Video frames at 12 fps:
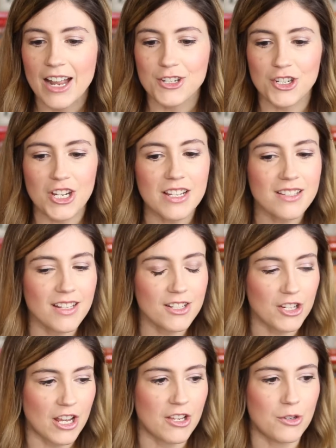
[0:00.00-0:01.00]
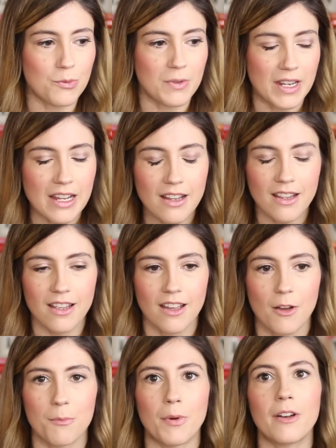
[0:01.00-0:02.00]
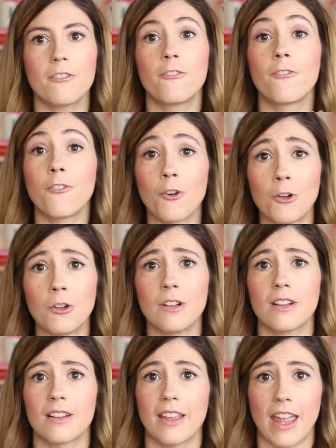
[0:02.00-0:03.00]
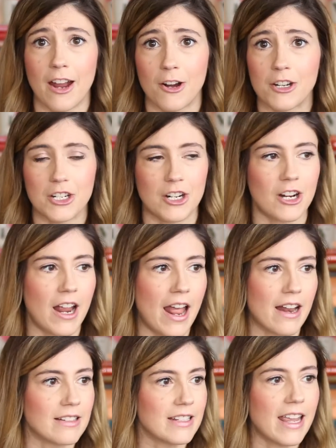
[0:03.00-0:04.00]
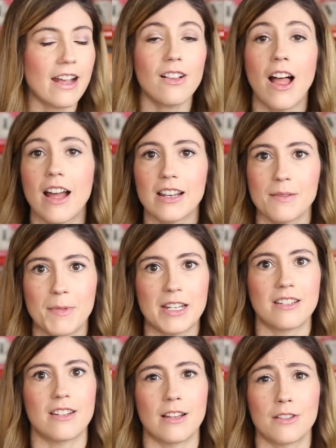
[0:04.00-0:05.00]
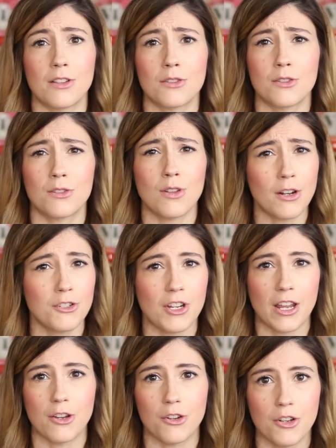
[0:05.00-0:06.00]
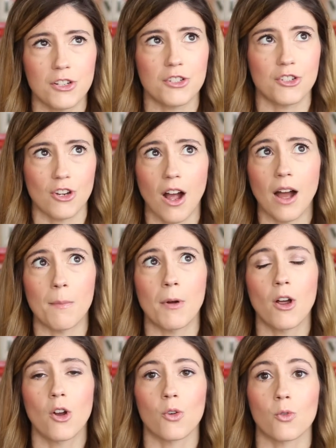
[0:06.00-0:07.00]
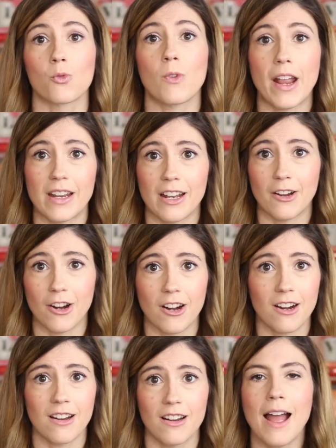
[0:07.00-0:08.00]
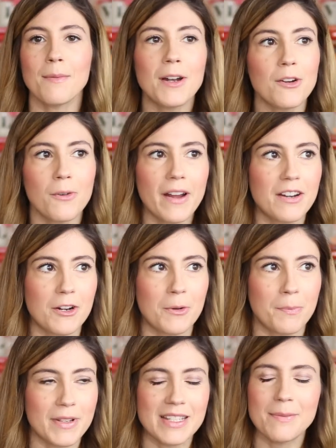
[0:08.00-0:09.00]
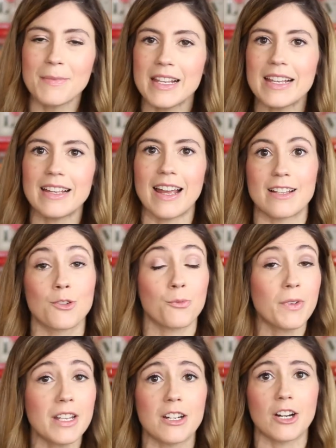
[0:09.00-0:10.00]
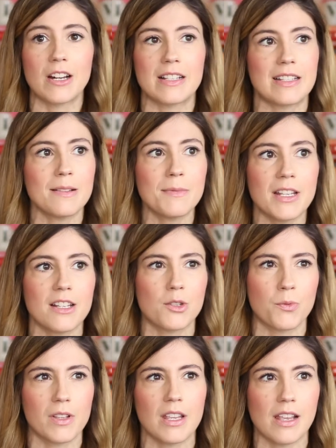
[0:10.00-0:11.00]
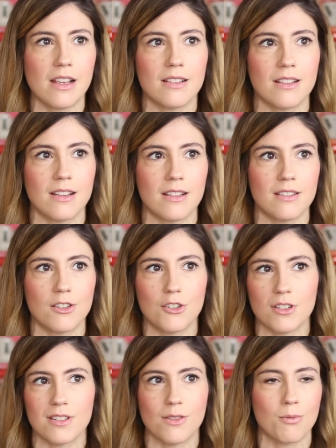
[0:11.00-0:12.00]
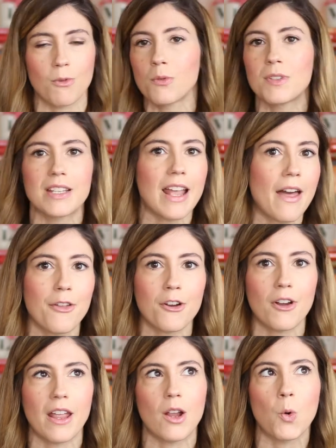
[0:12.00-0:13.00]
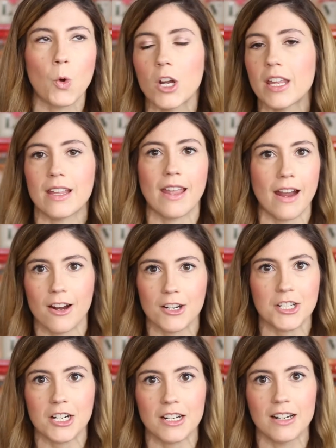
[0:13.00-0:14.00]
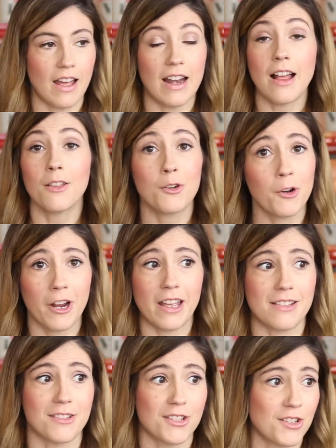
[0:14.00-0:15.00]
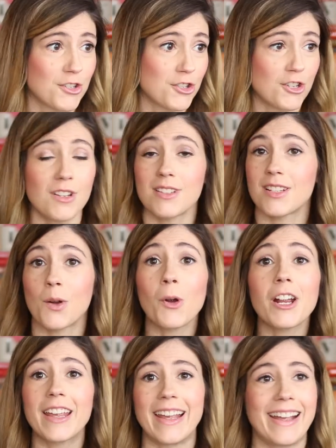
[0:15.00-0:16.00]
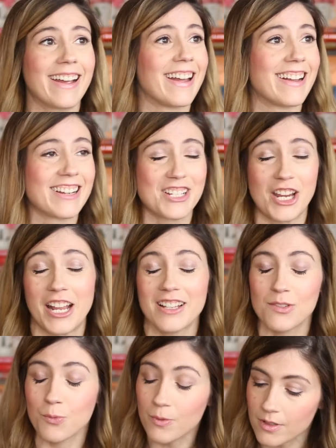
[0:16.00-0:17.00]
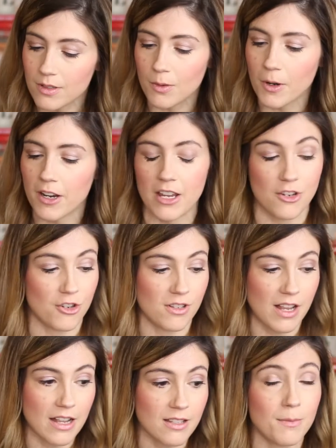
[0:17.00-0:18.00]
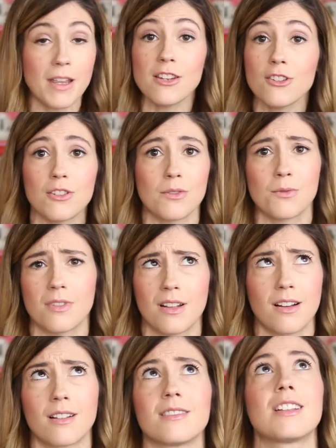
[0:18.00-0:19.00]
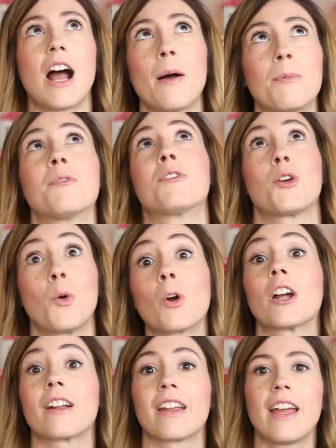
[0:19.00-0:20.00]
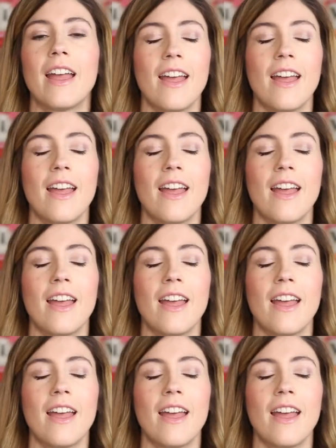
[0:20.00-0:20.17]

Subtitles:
She is such a unique but full character, and Gail Honeyman does such a good job writing her. I'm not a writer, but to me, as a reader, it seems like it's really easy to just throw together a quirky character. And Eleanor is. She is quirky. She is real quirky. She's got some issues on top of the quirk.